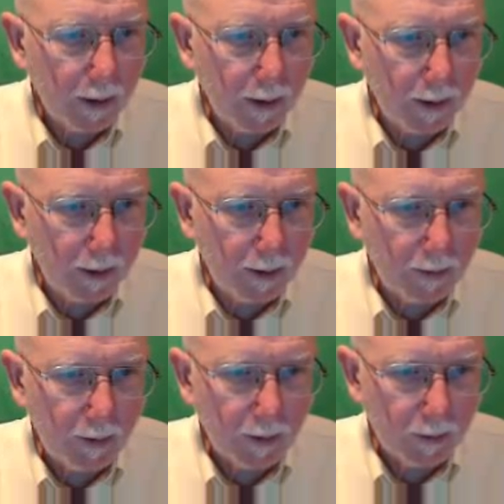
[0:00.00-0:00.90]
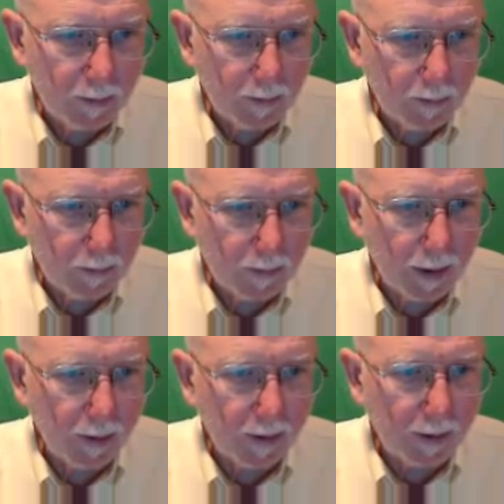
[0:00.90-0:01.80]
And
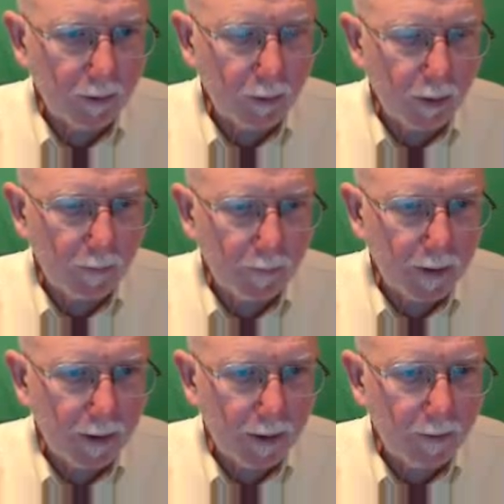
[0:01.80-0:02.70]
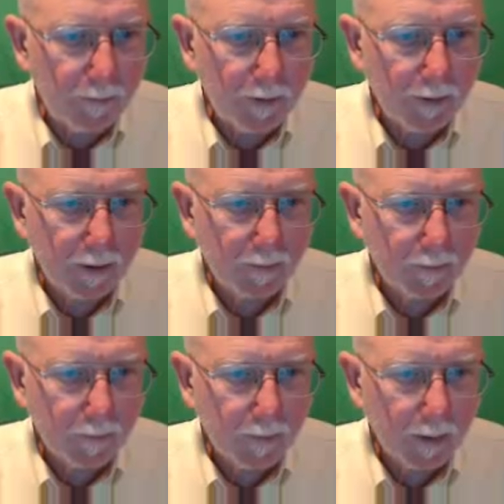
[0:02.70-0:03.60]
now that that's 35,
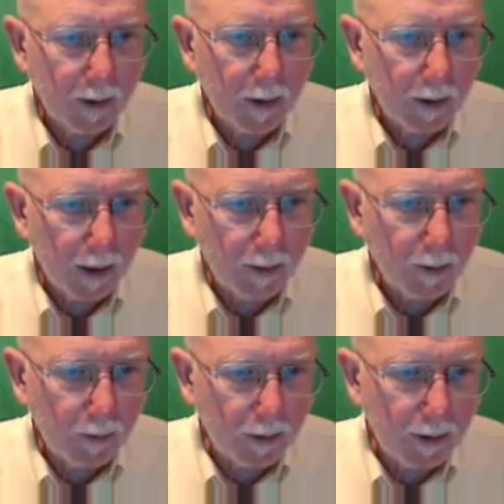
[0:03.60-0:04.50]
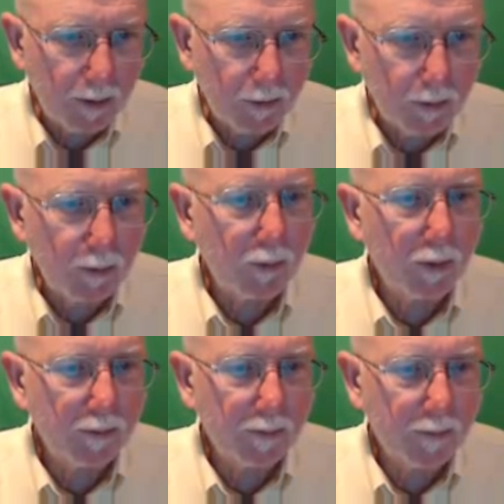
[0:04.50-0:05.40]
I know that these two
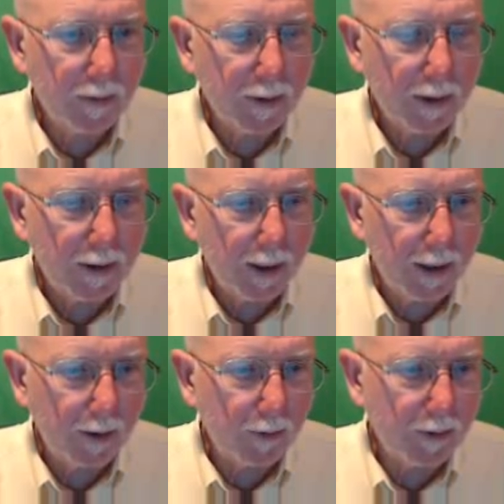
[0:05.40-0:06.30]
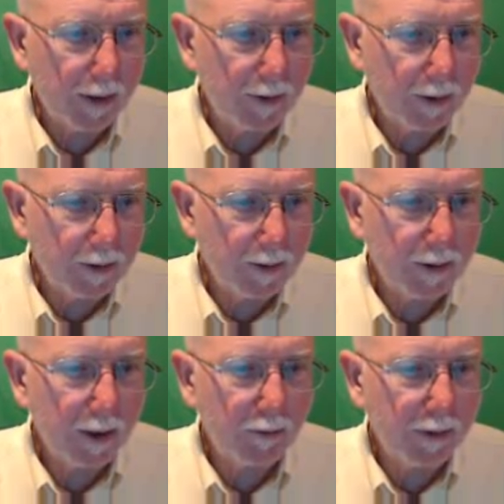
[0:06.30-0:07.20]
angles add
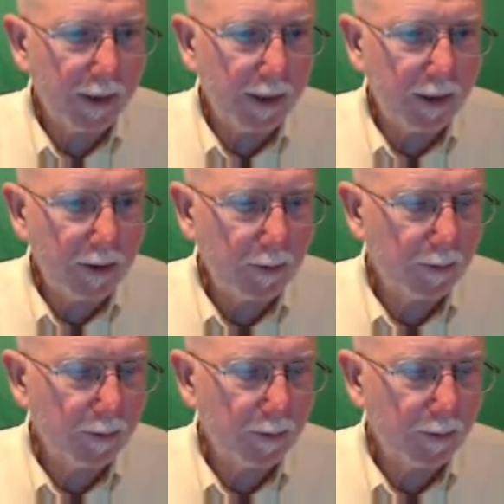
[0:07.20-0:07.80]
180